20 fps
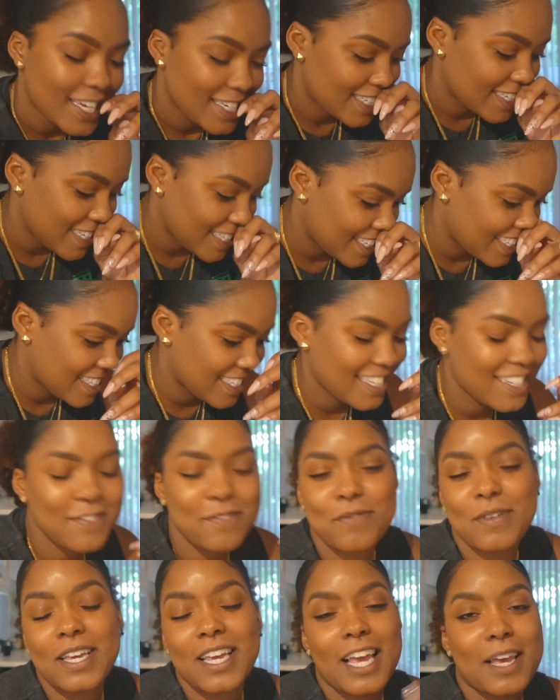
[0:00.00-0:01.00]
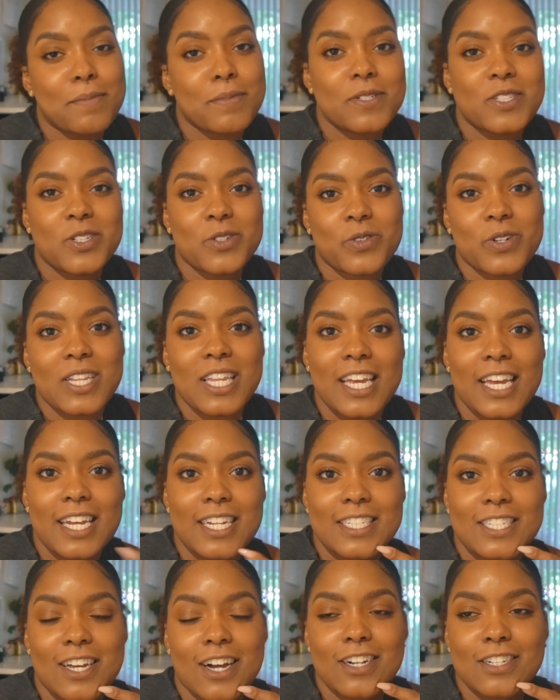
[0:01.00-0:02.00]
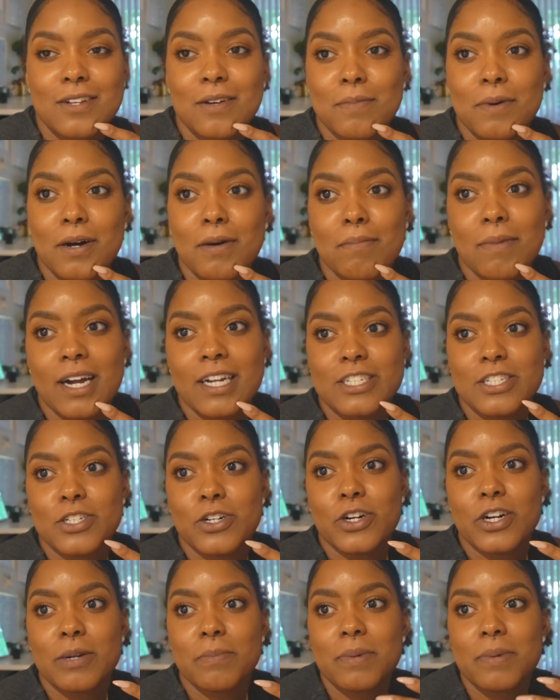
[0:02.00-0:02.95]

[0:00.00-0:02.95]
just being able to relate and talk about my story.